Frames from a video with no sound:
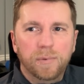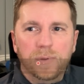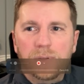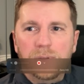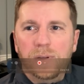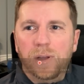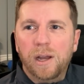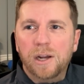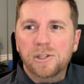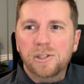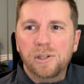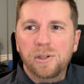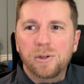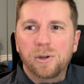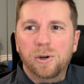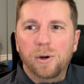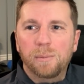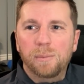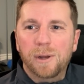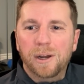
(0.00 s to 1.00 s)
Actually, no,
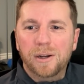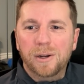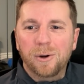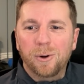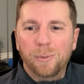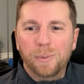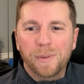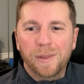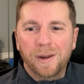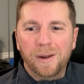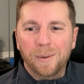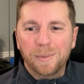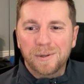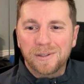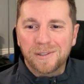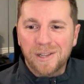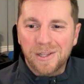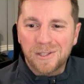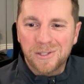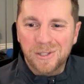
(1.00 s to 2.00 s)
I'm not going to open that up because
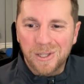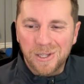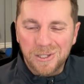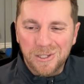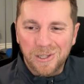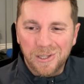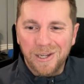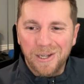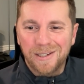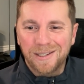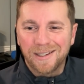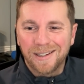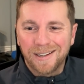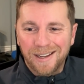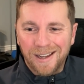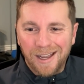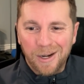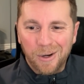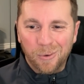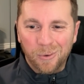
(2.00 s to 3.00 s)
that's the slate.
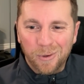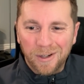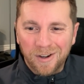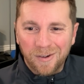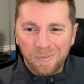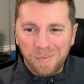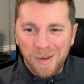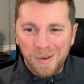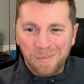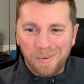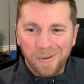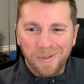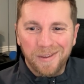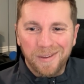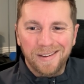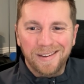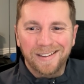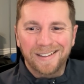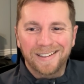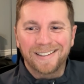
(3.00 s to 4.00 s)
I don't want to give people
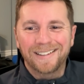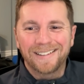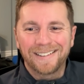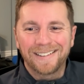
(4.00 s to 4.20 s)
the